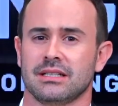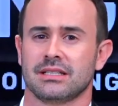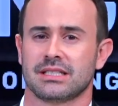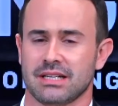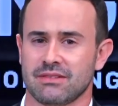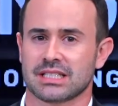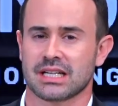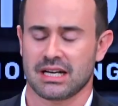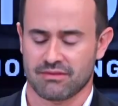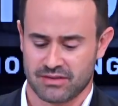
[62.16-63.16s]
saved his
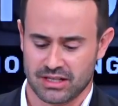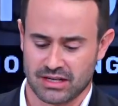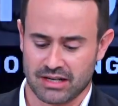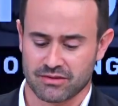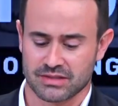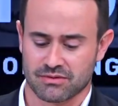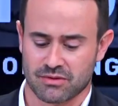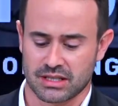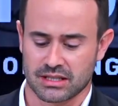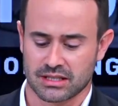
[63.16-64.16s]
life and the life of his
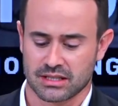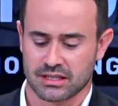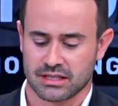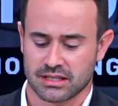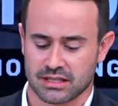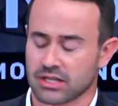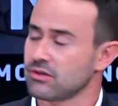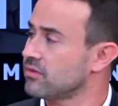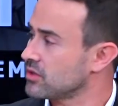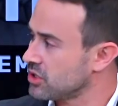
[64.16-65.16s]
friends. Thank you
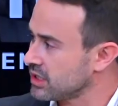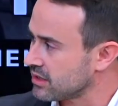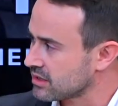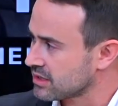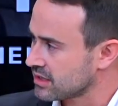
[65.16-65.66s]
for joining us,